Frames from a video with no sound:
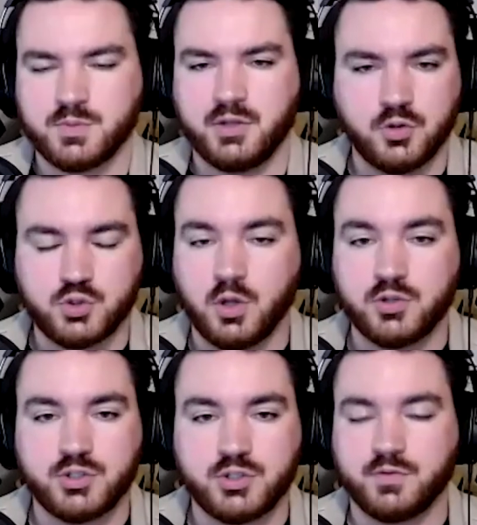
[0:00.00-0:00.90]
You as well,
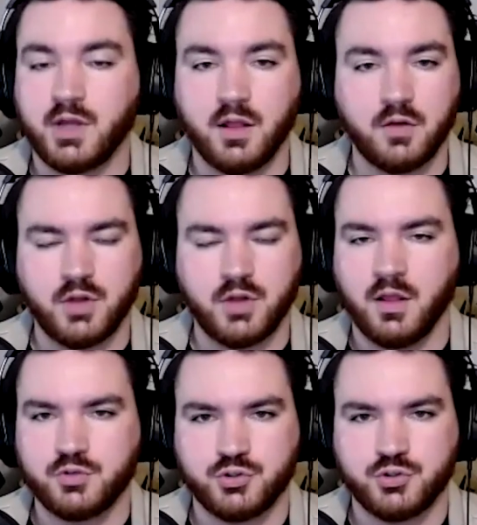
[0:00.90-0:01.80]
Joseph. Yeah, I love it. I love what
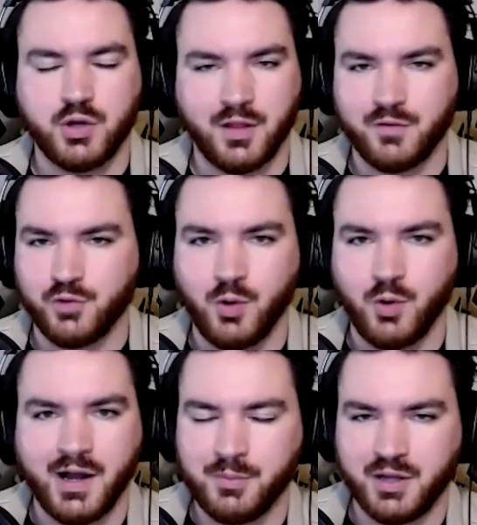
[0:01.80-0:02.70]
you're doing. I love your why
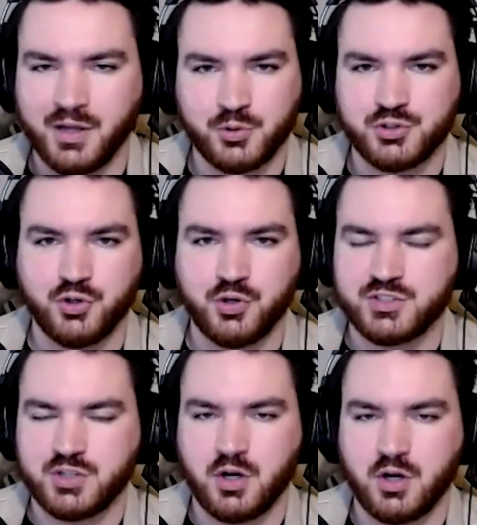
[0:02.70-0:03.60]
behind what you're doing. It's an
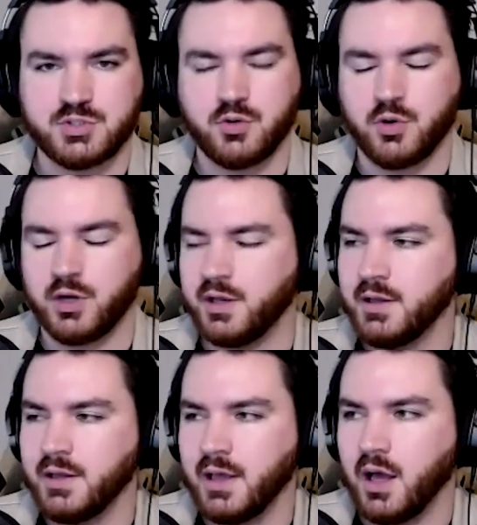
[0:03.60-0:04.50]
awesome story. And
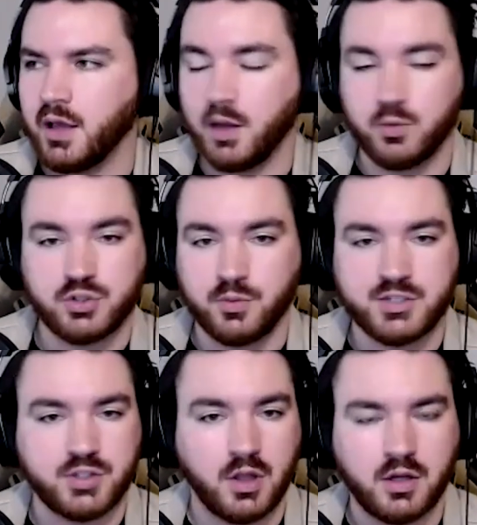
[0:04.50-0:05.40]
uh, yeah, I wish you the best of
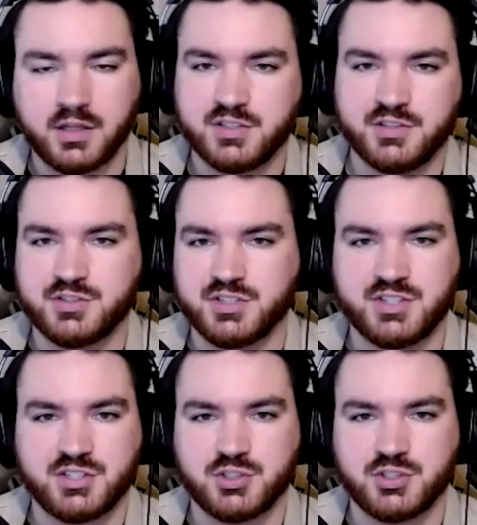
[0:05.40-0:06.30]
luck and continued success
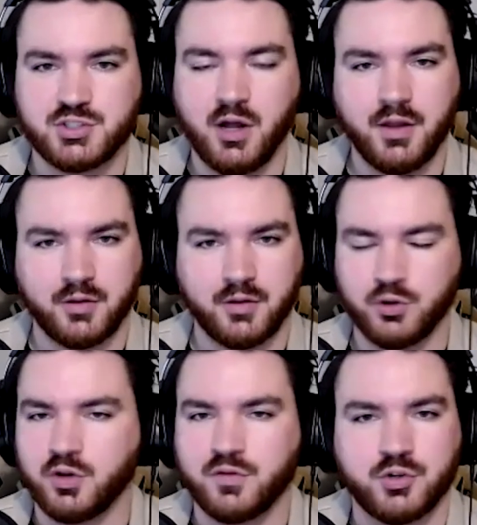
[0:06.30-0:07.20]
as well. And I really look
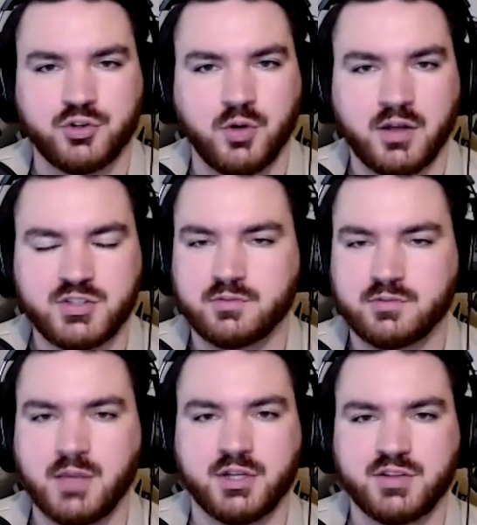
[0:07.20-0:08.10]
forward to uh,
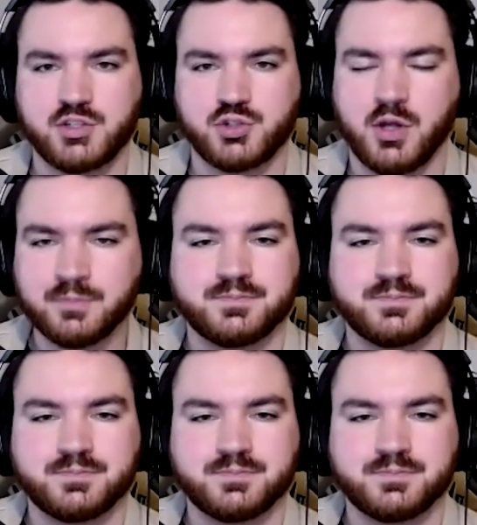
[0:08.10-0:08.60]
keeping in touch as well.